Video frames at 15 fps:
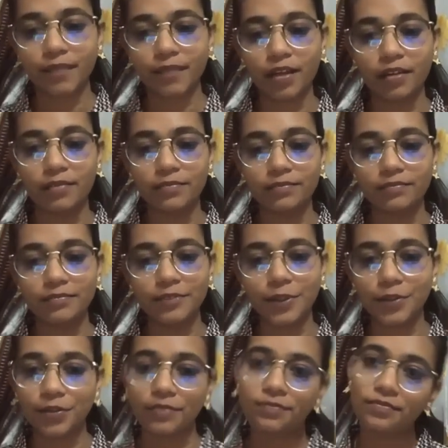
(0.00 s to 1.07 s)
um, you
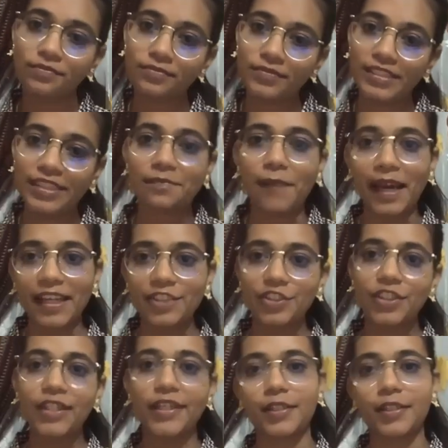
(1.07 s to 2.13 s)
know, just
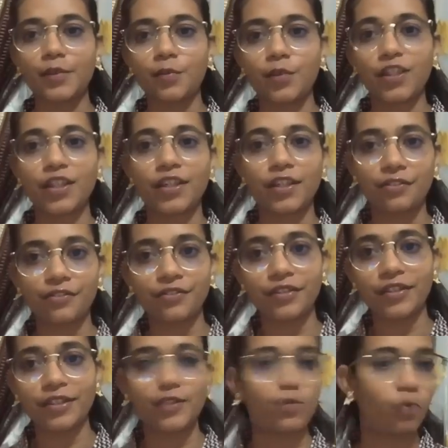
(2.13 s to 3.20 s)
managing it with a drift
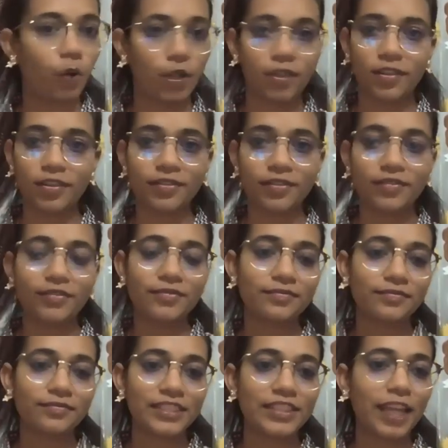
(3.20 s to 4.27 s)
is what
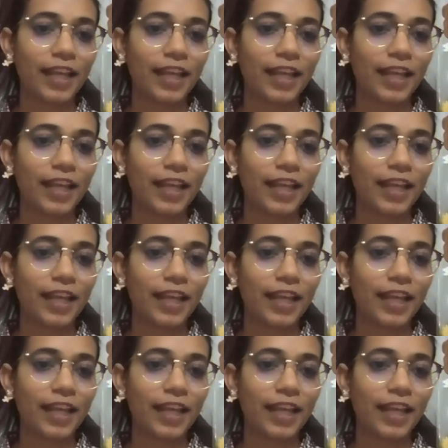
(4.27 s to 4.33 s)
this